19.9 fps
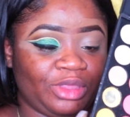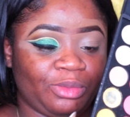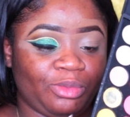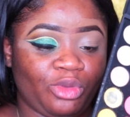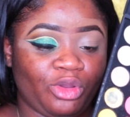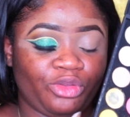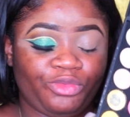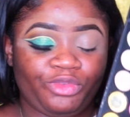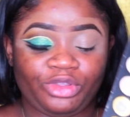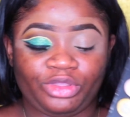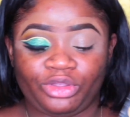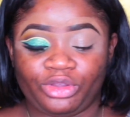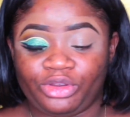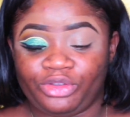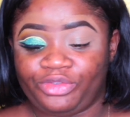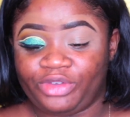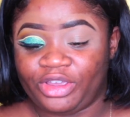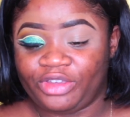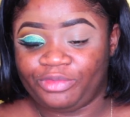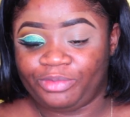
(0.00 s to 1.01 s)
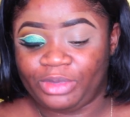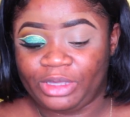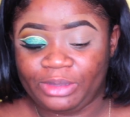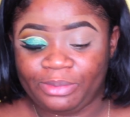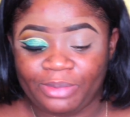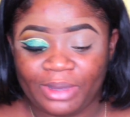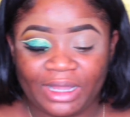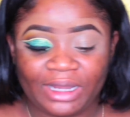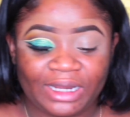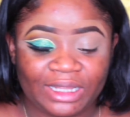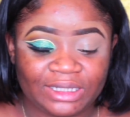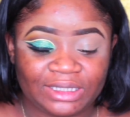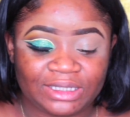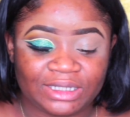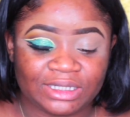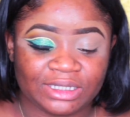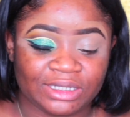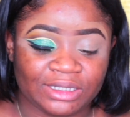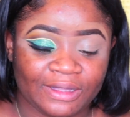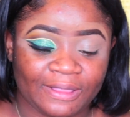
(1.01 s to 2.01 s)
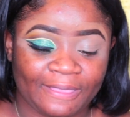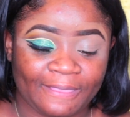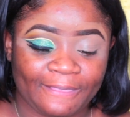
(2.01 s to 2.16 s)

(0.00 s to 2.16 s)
the Morphe 35B palette.